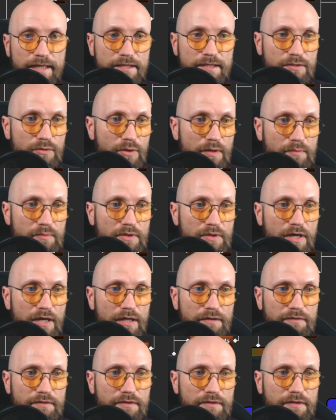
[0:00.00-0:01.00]
So I'm
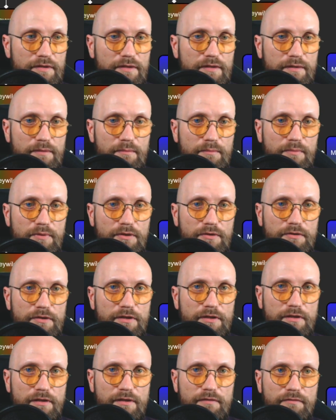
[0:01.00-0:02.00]
not
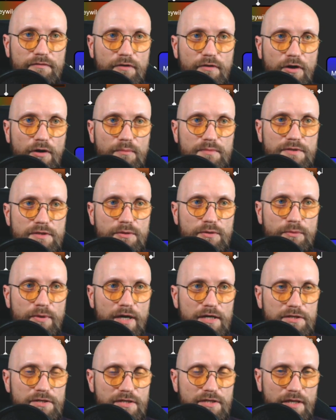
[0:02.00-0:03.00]
building from
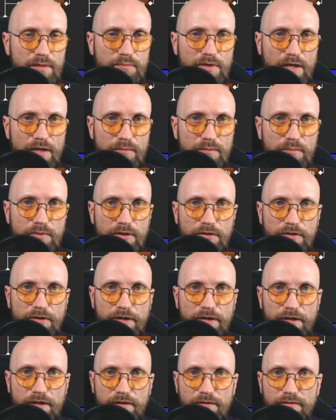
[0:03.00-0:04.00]
scratch, and I'm not
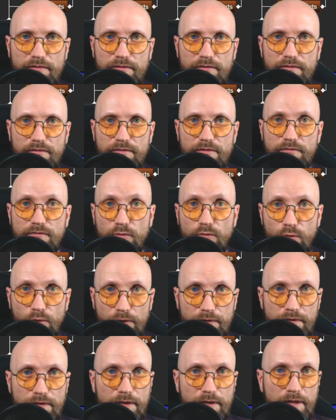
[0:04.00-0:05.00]
building in the
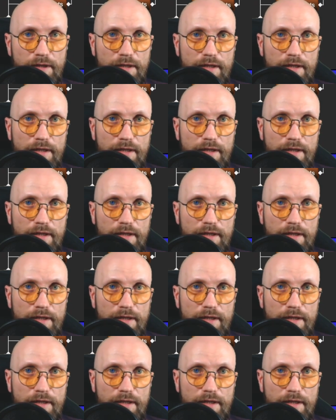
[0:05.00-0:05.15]
void.